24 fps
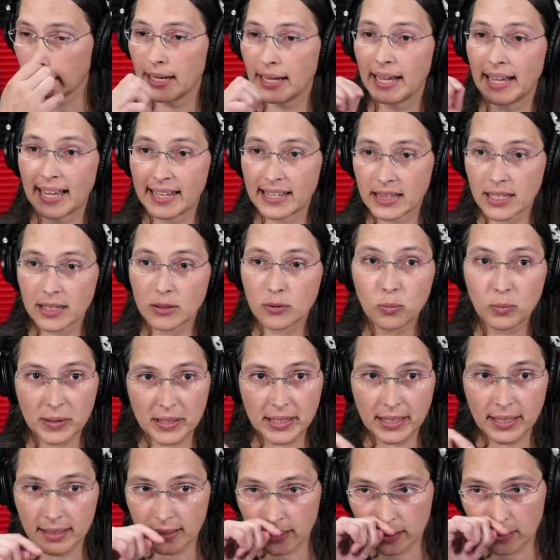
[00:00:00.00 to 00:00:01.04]
and then we
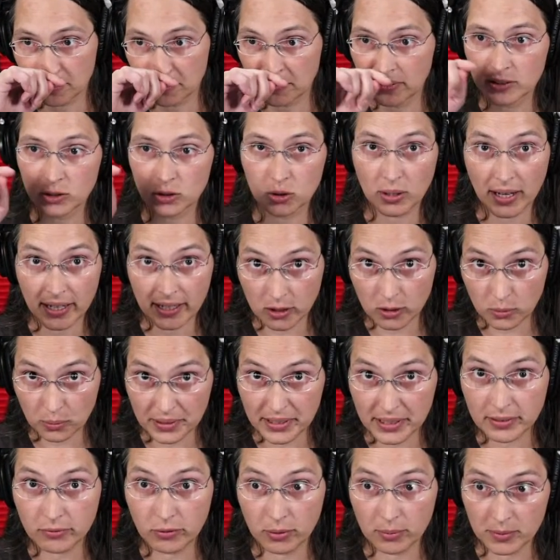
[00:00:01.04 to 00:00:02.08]
end up trying to
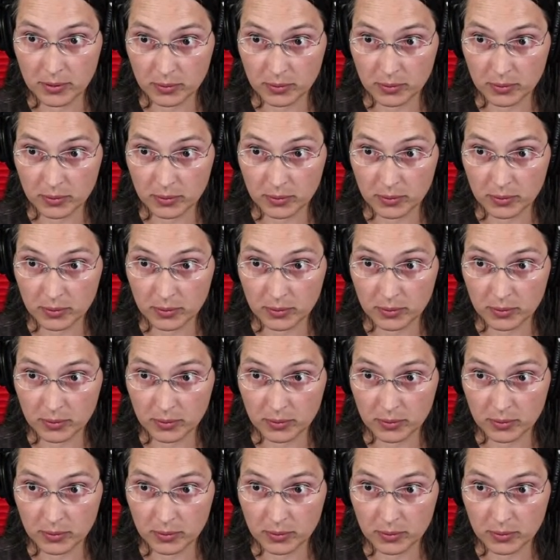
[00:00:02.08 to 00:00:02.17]
read from the